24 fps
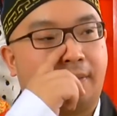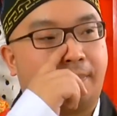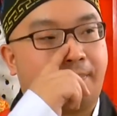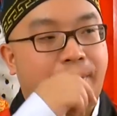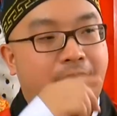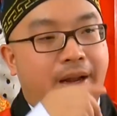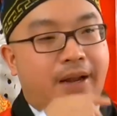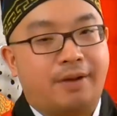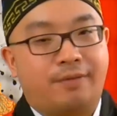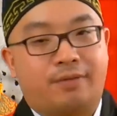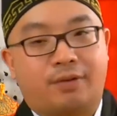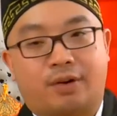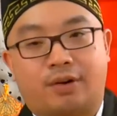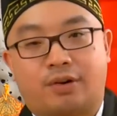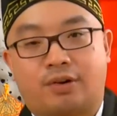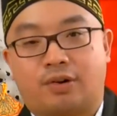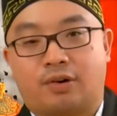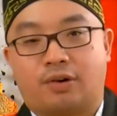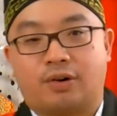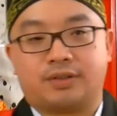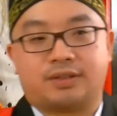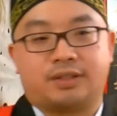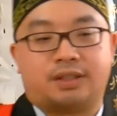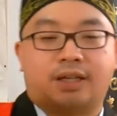pay for the
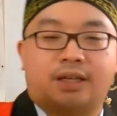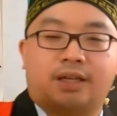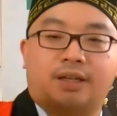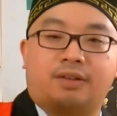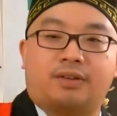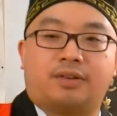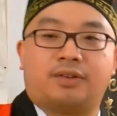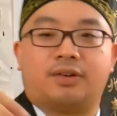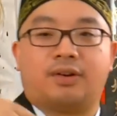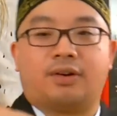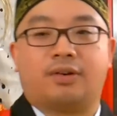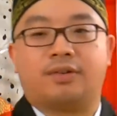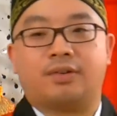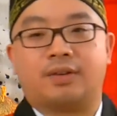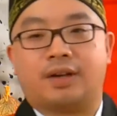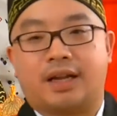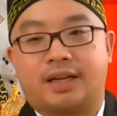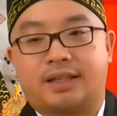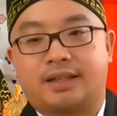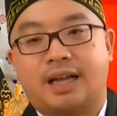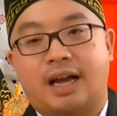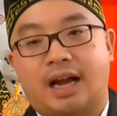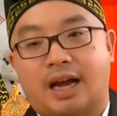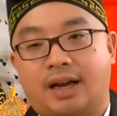course and then,
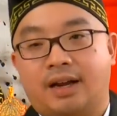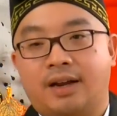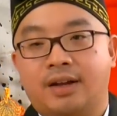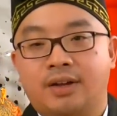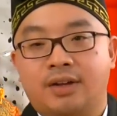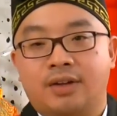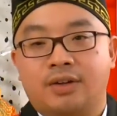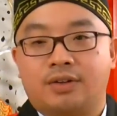like that.